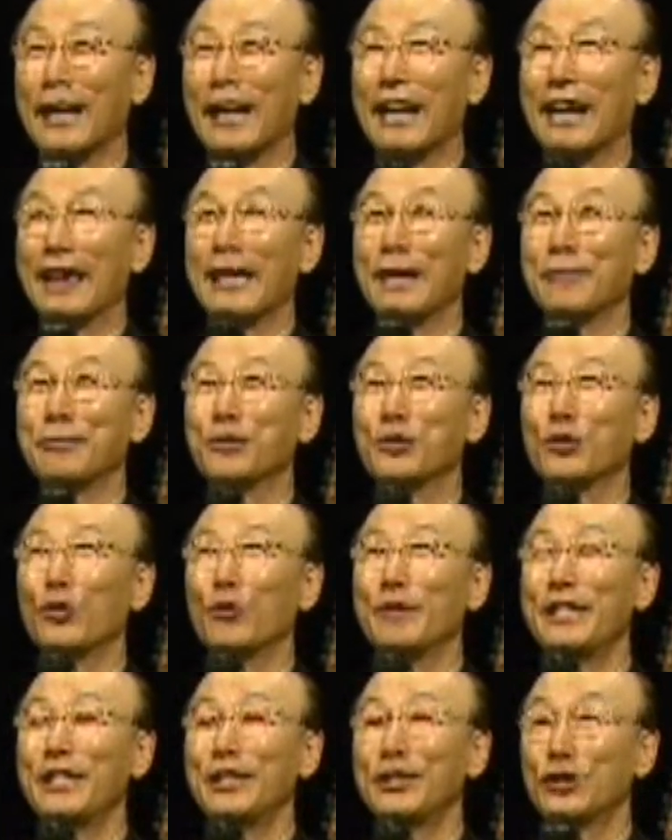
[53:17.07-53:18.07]
I have
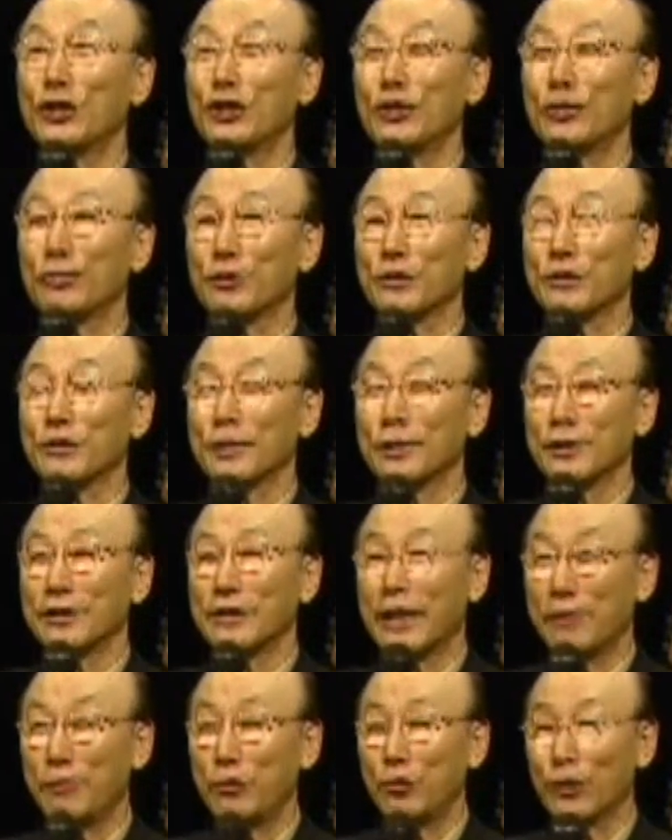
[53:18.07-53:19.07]
so many children.
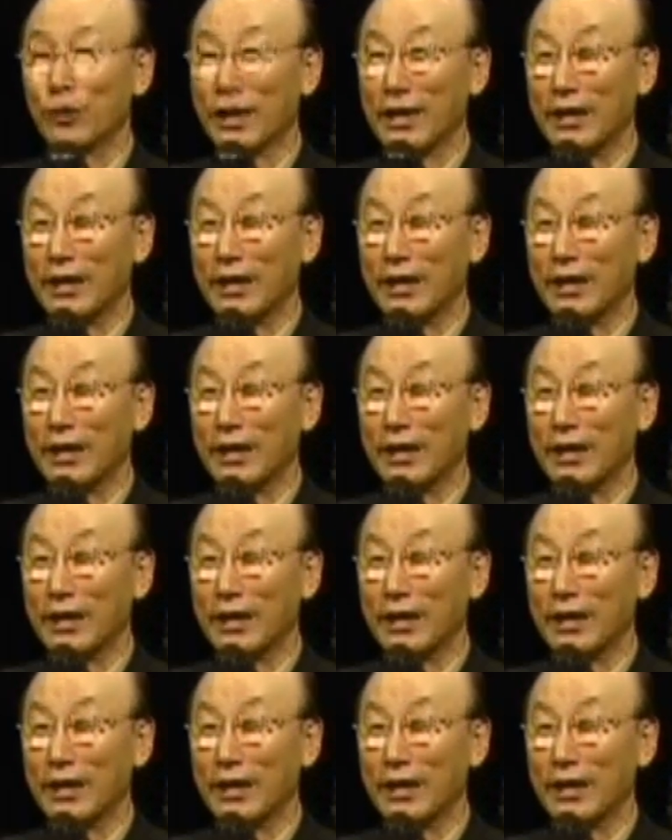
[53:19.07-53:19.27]
And devil would